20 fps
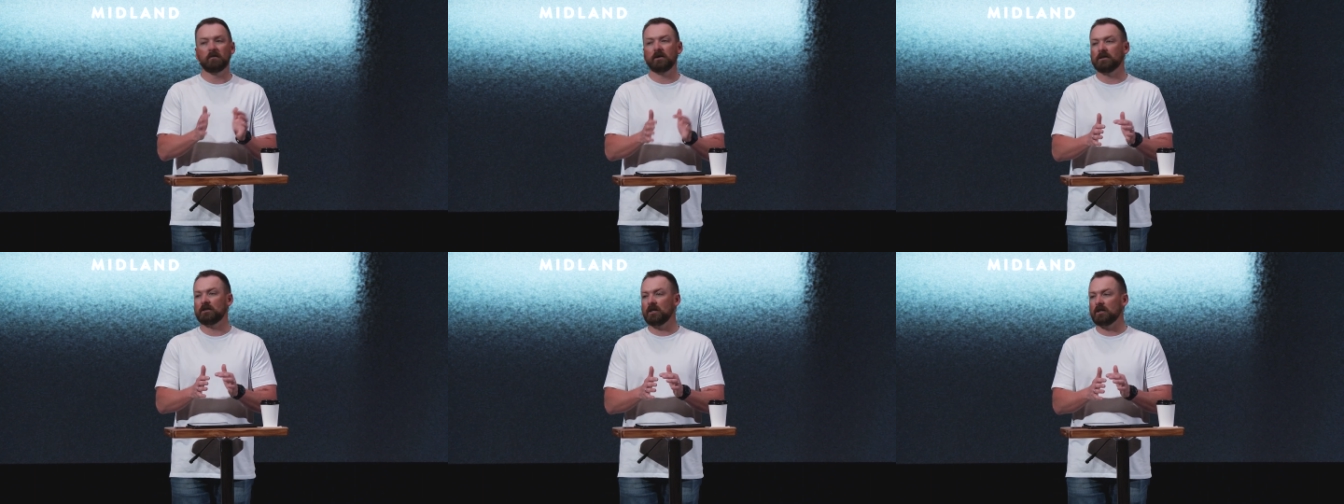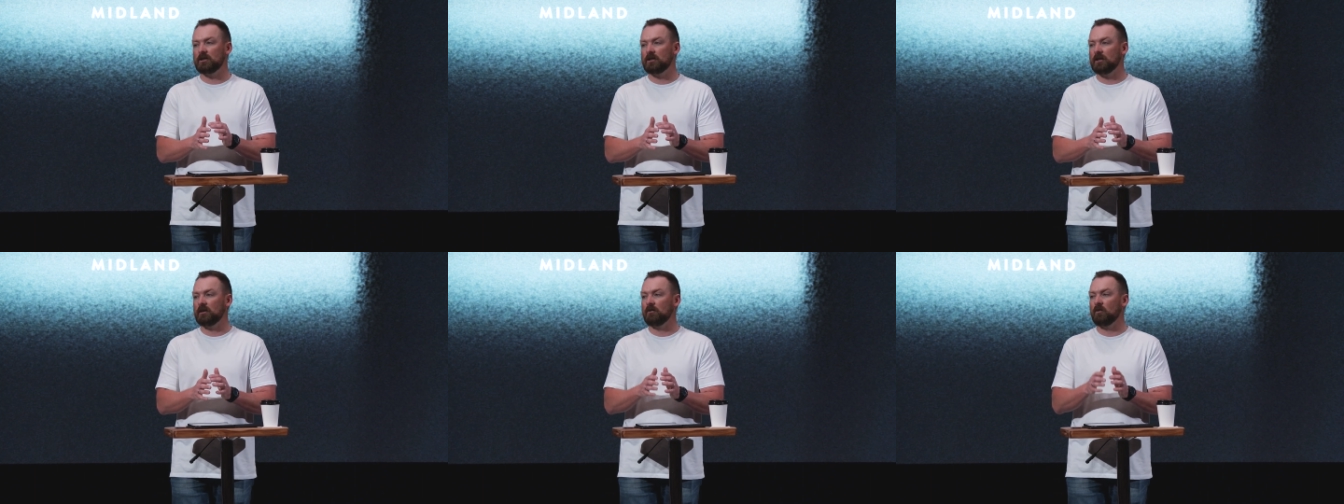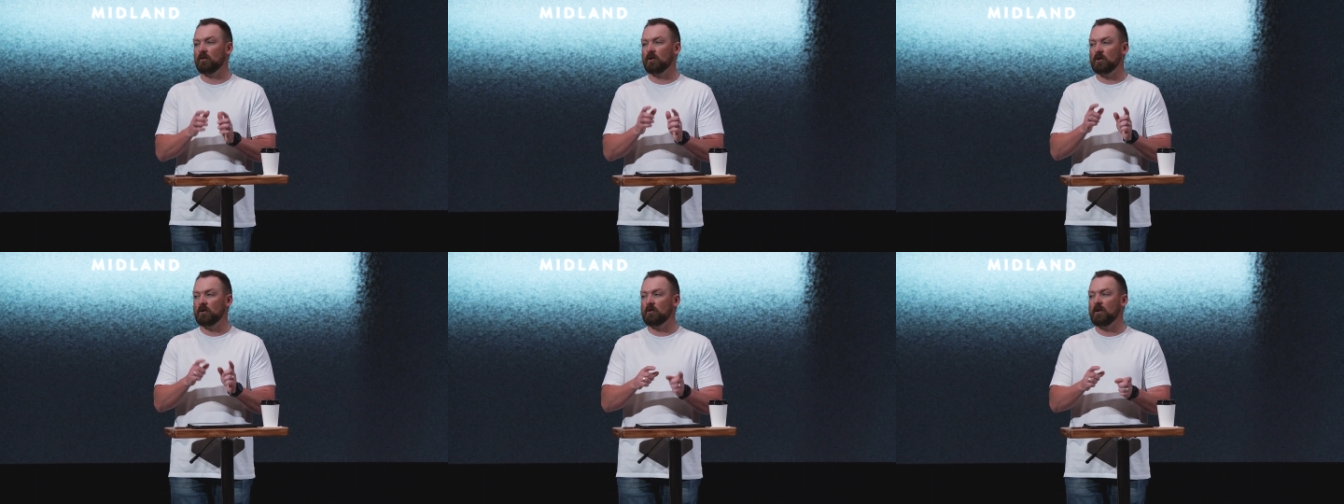a position
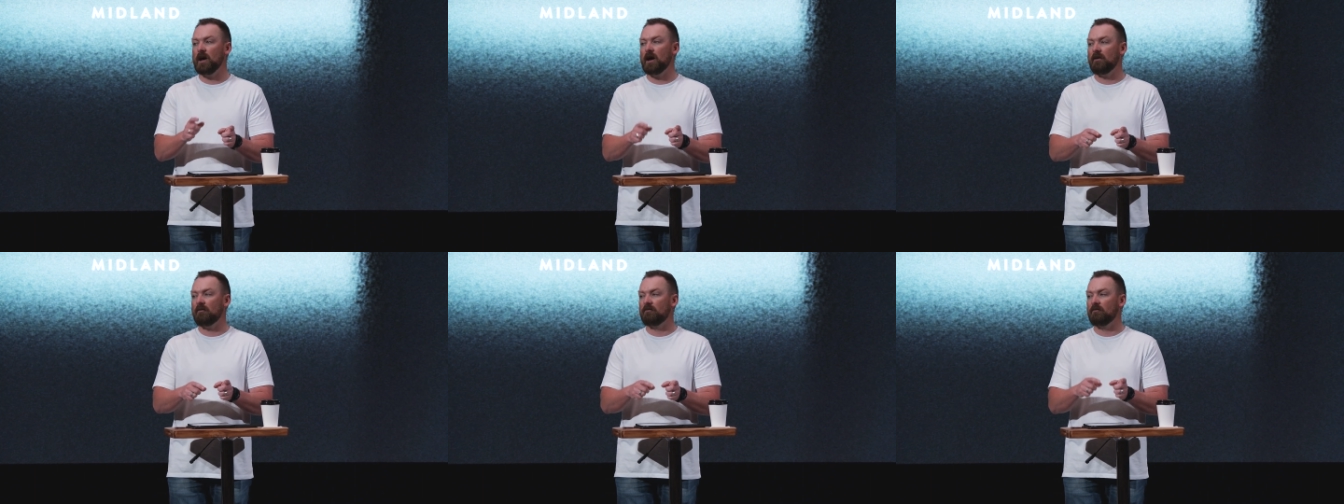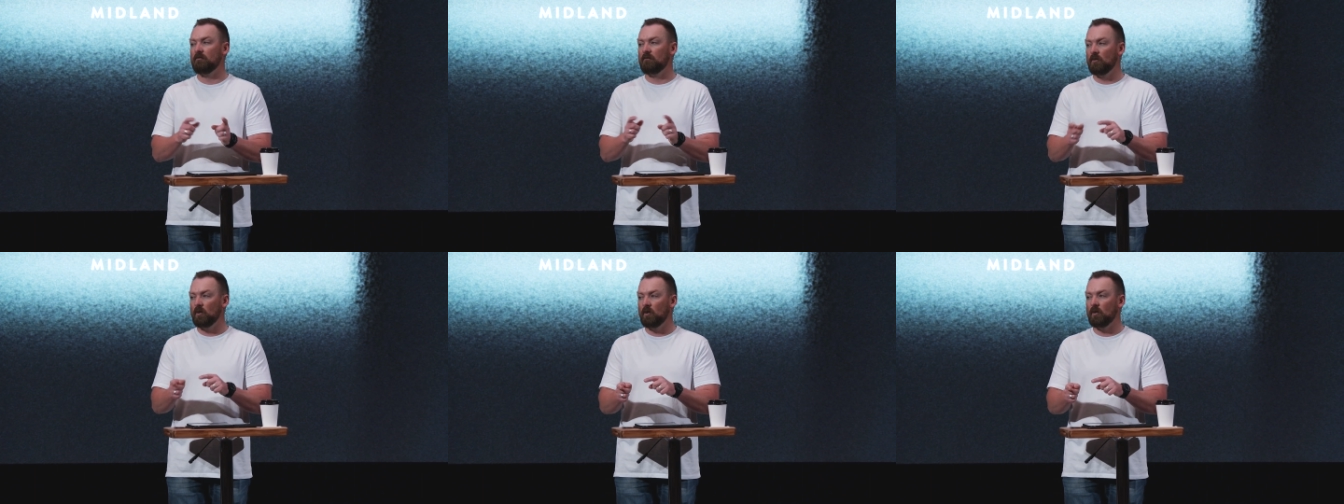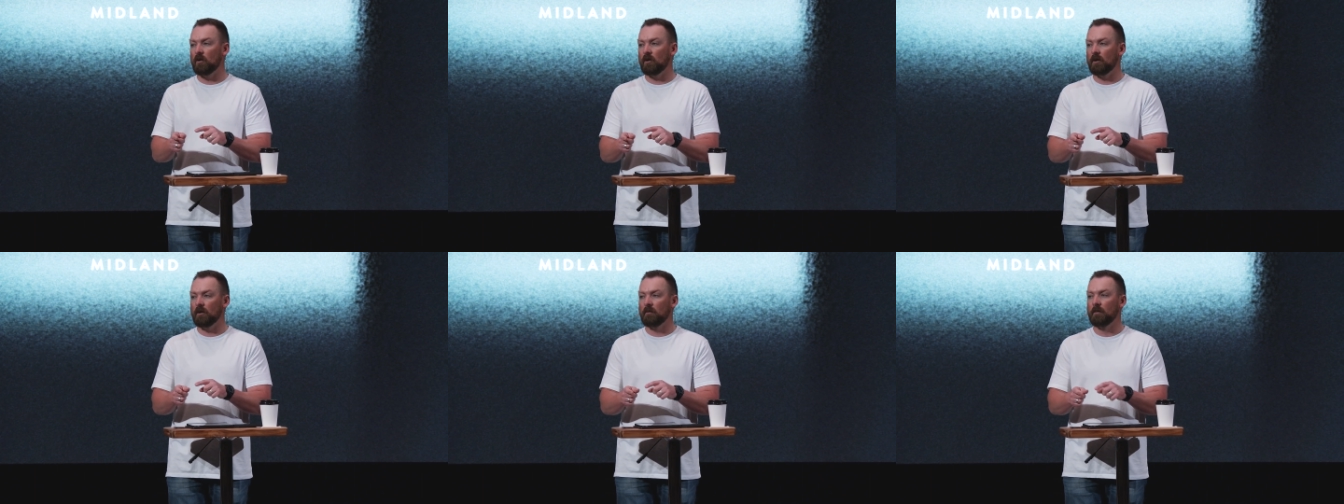where you have
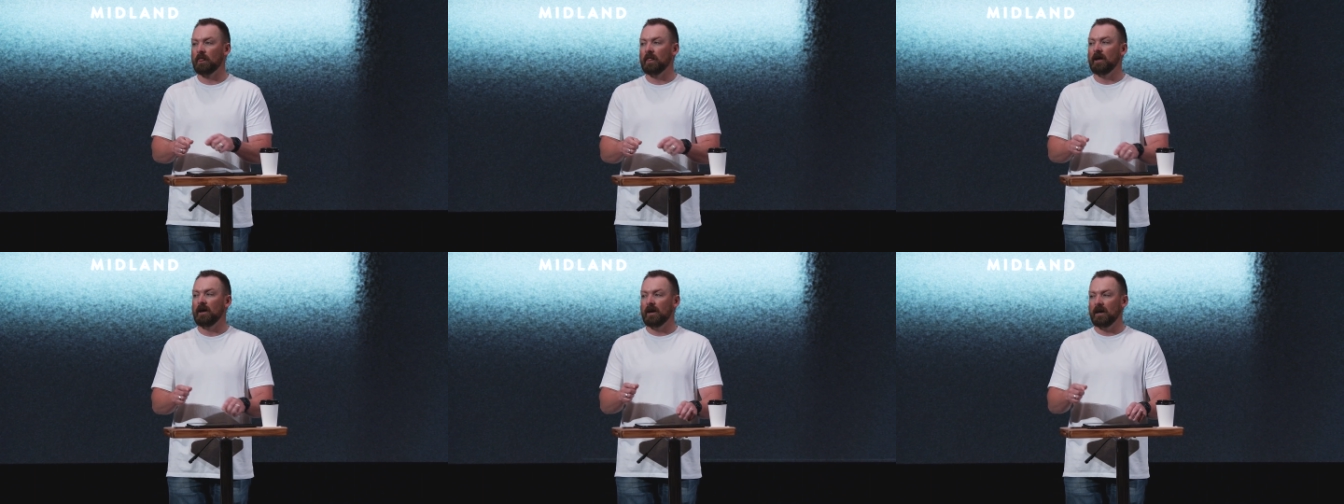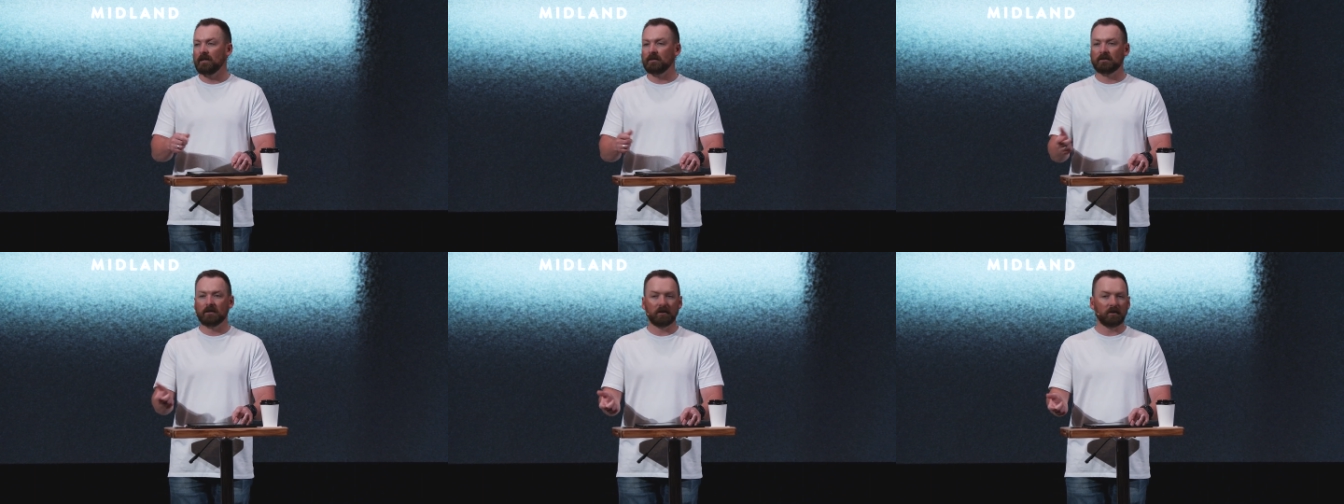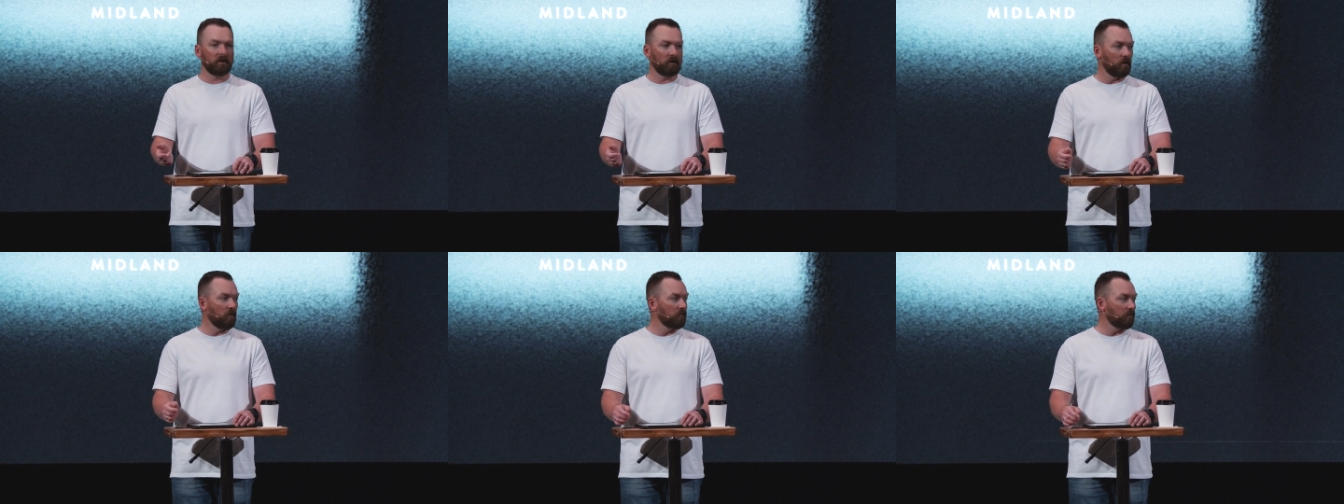more
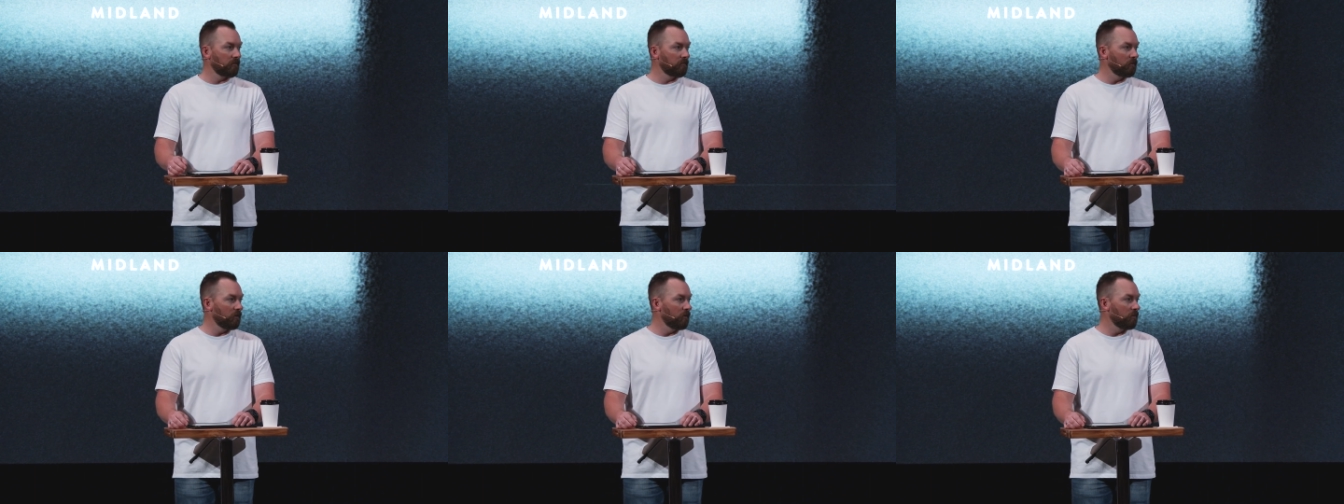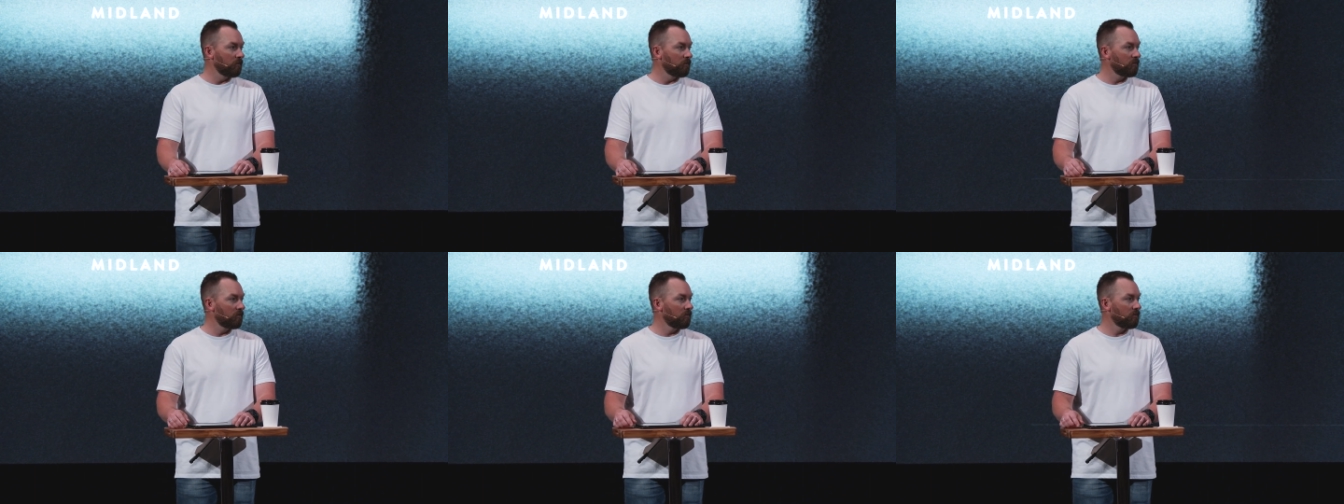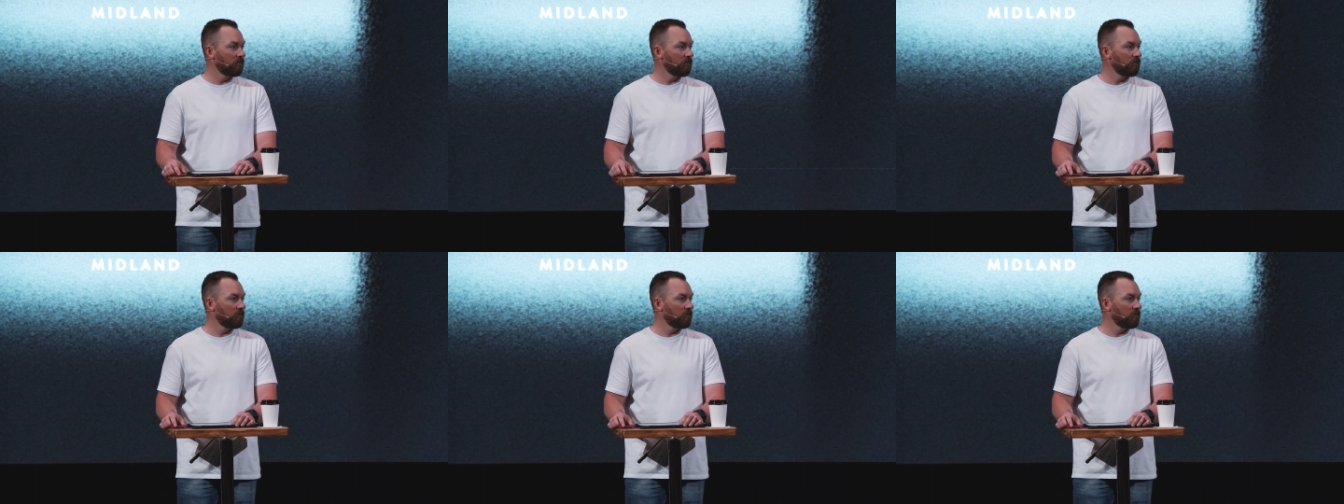until it overflows.